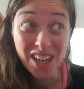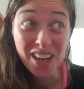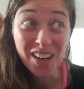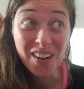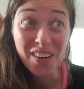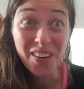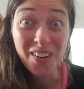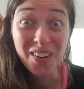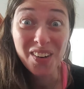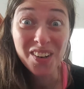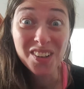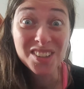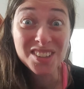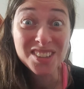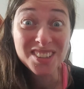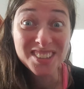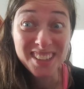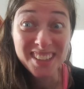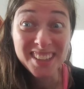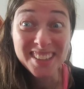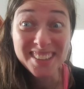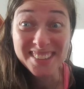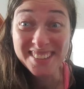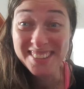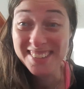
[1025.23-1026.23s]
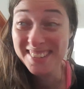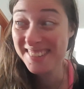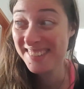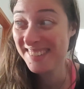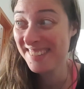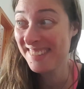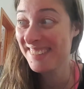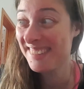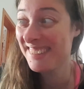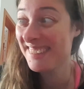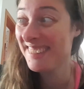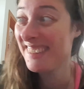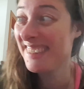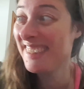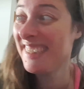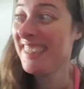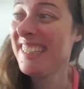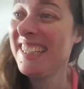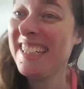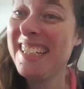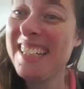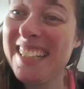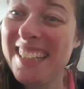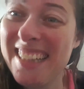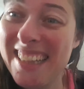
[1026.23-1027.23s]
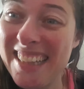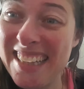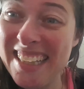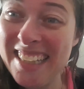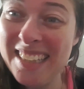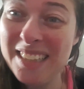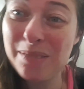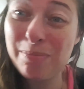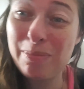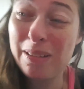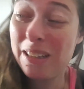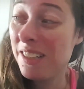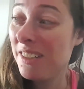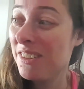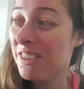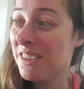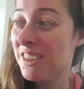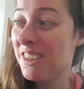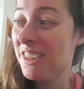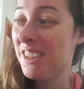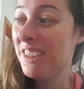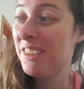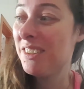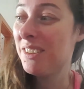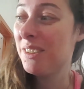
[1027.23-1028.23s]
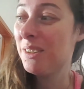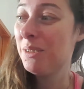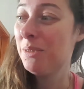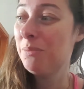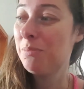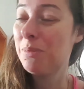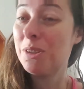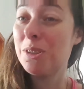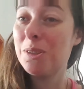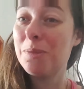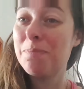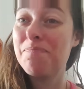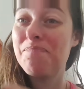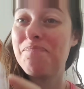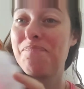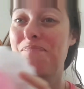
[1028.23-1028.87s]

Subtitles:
are done. These plushies, oops,